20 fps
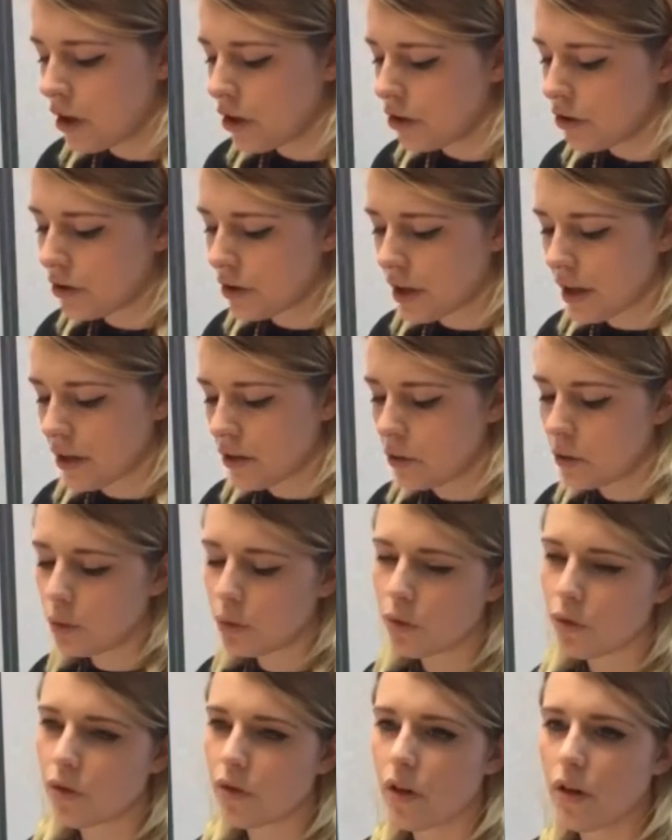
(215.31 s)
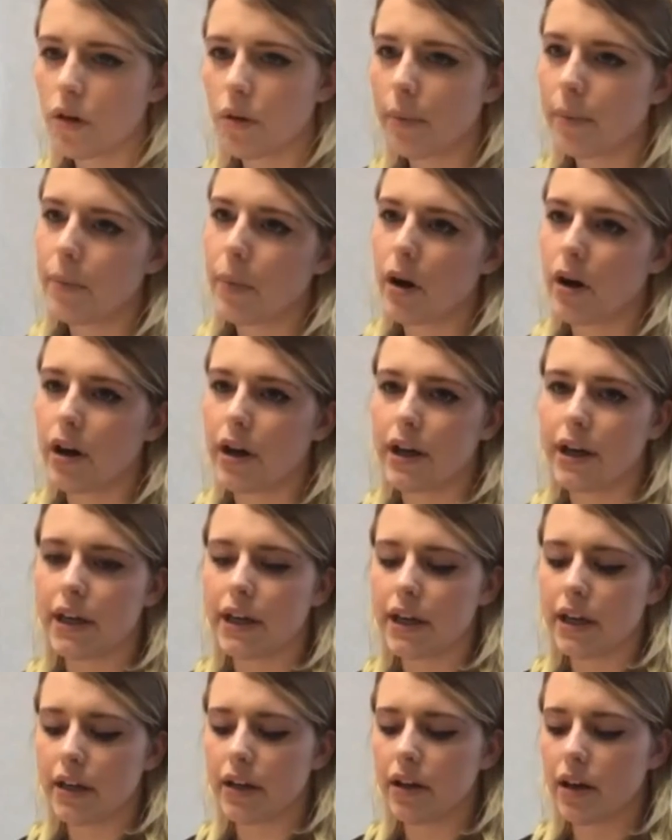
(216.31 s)
You can also buy
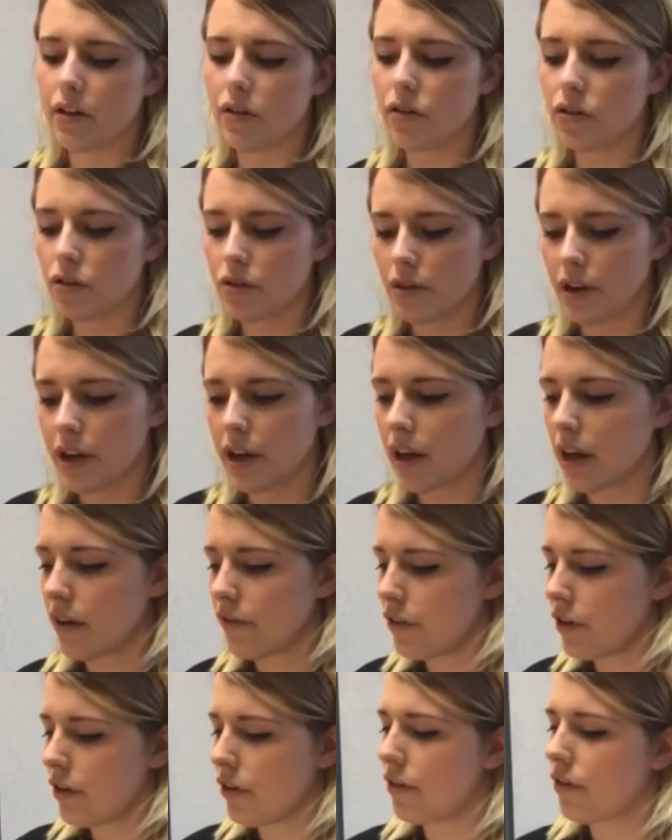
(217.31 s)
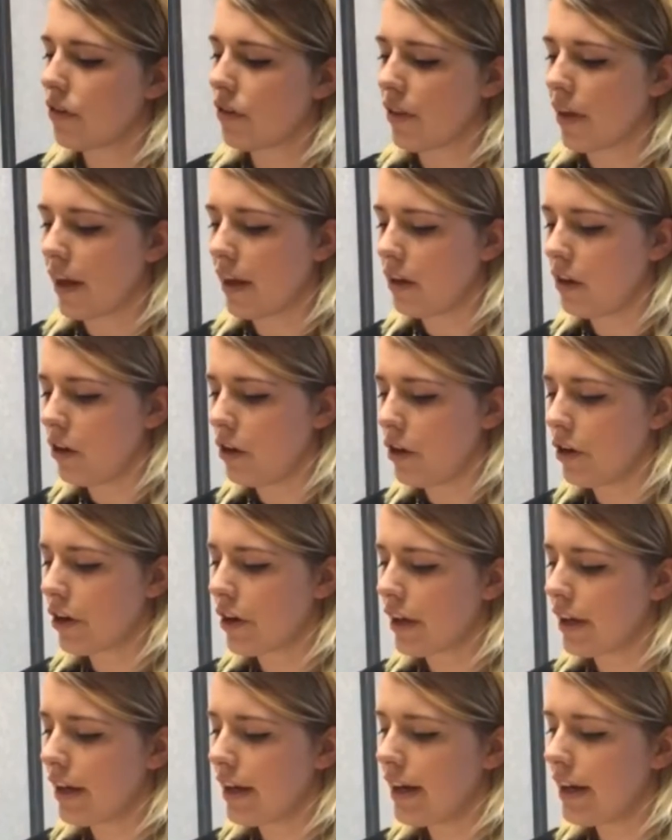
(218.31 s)
screen covers that look
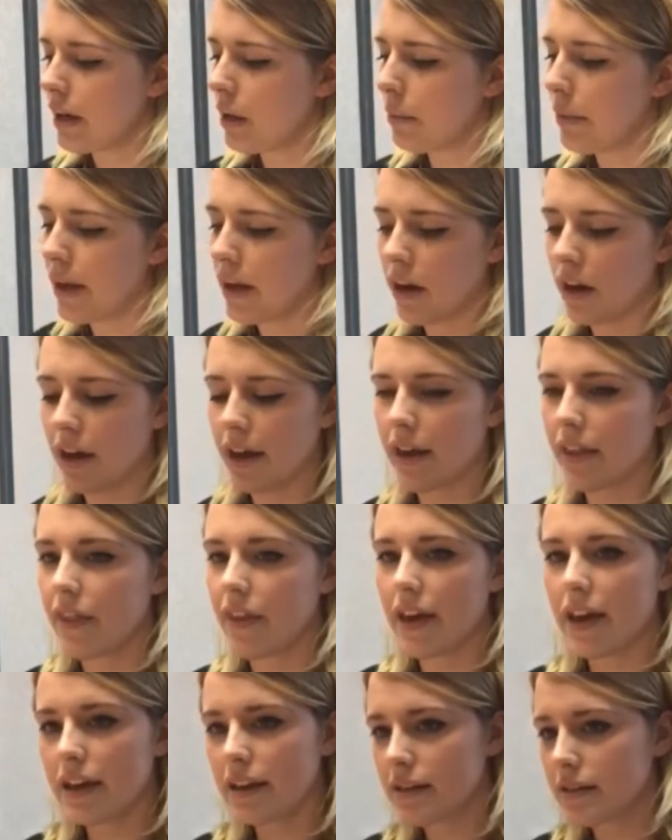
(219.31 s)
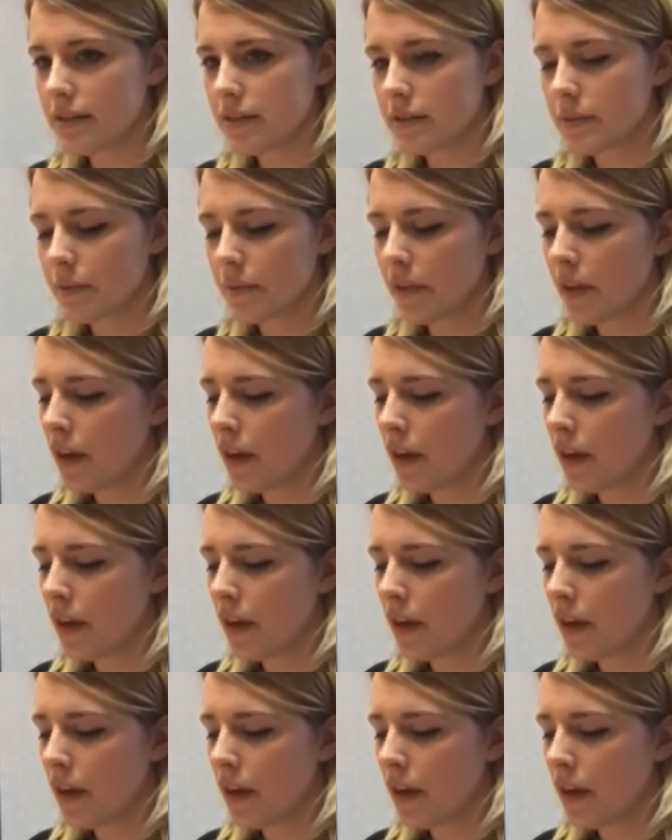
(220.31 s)
a little bit like this.